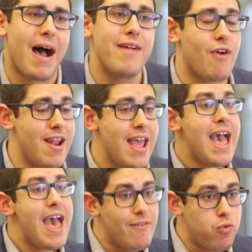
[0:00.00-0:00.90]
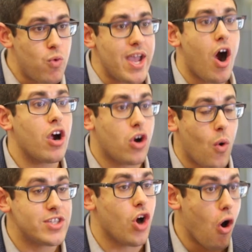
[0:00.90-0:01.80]
My friend, if we are
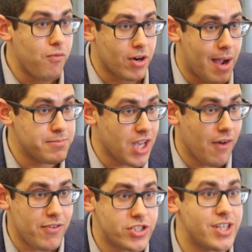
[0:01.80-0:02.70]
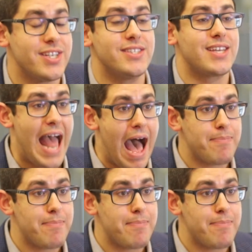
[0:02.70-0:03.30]
going to overcome selfishness, it's going to